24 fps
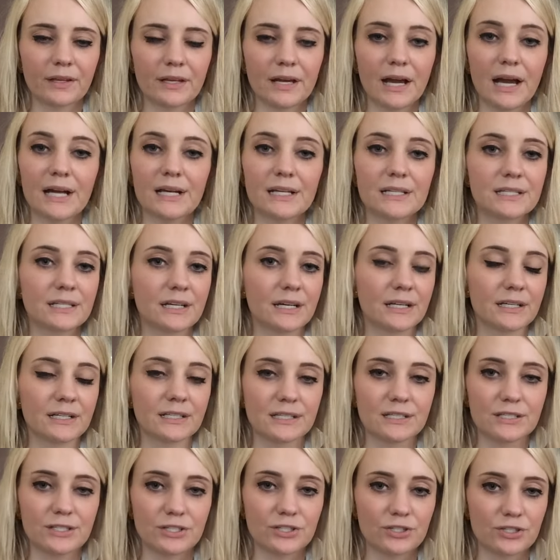I
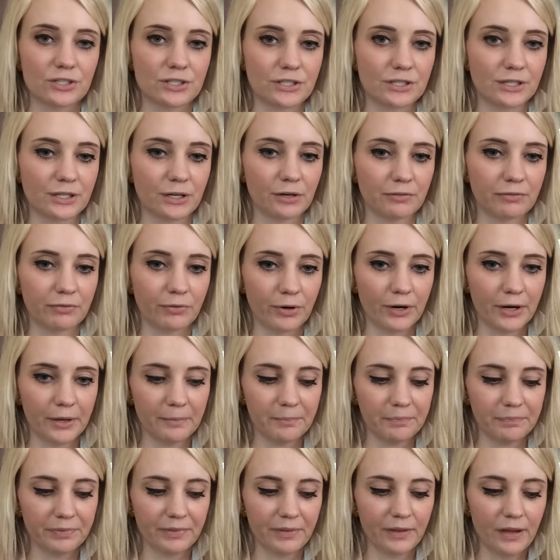decided to just go for it.
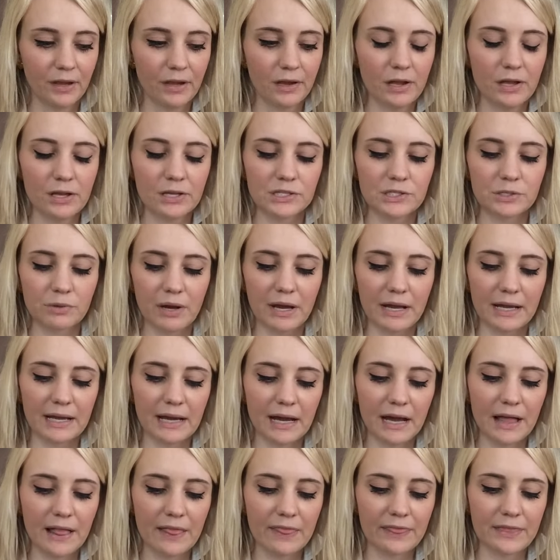So I
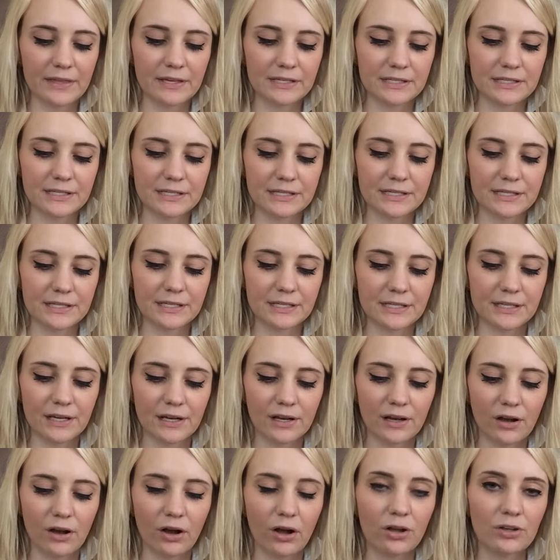got this
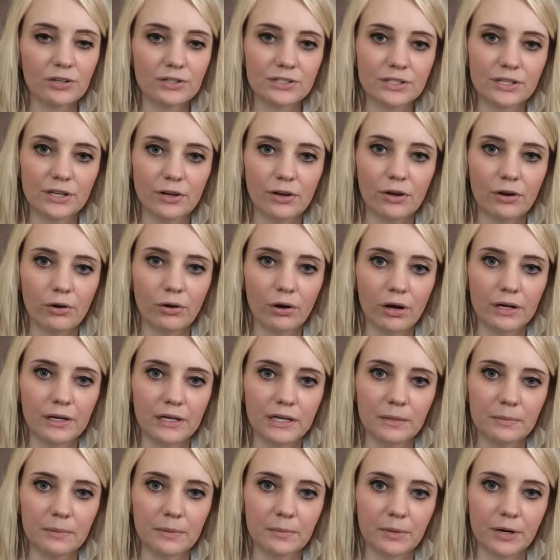also on
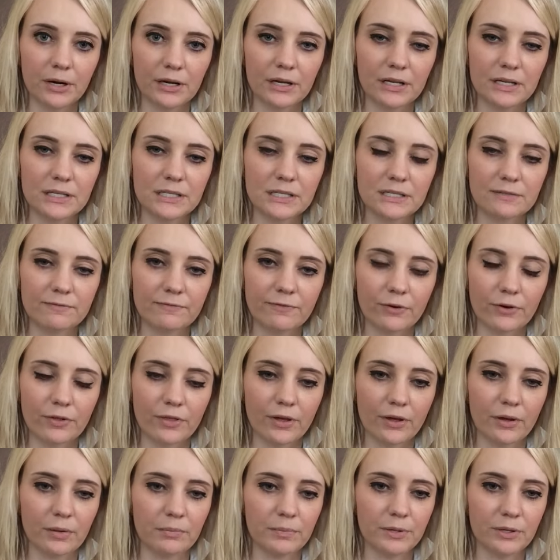Neiman Marcus for
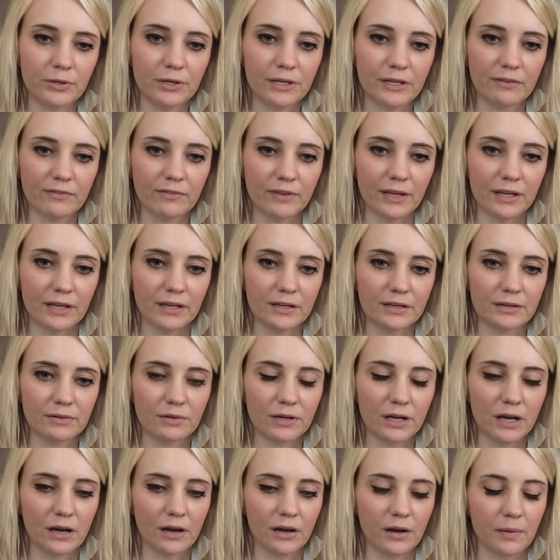the beauty event,
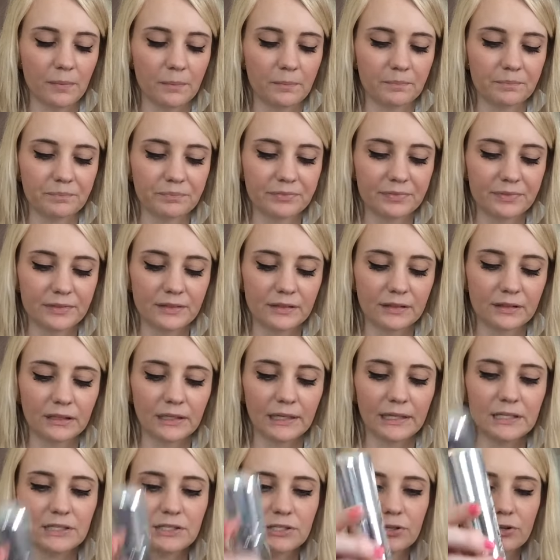
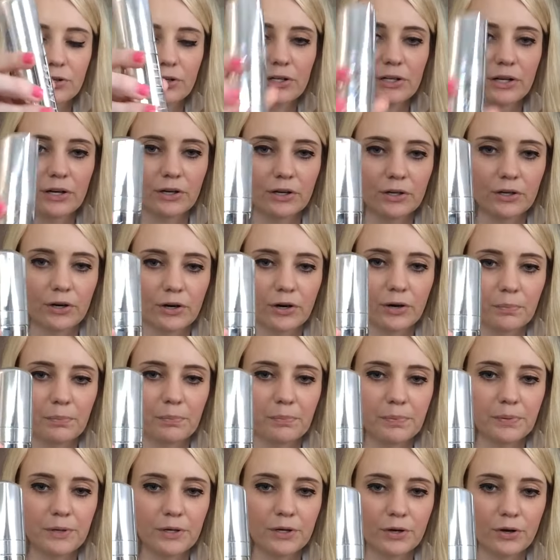Lancer Younger
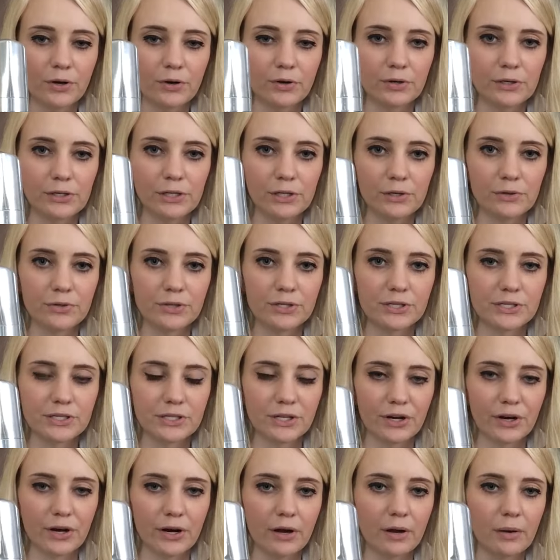Pure Youth
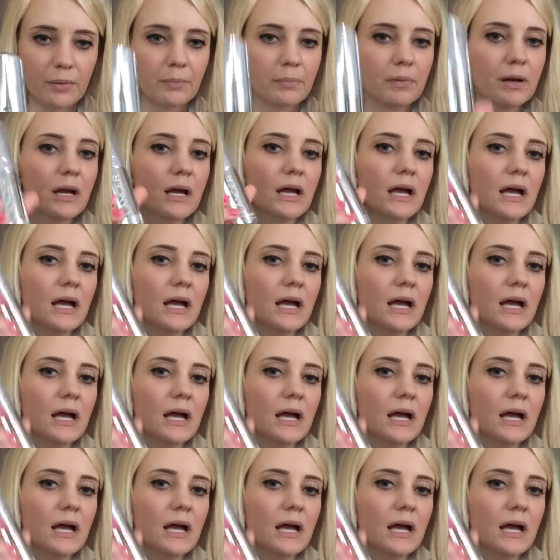Serum.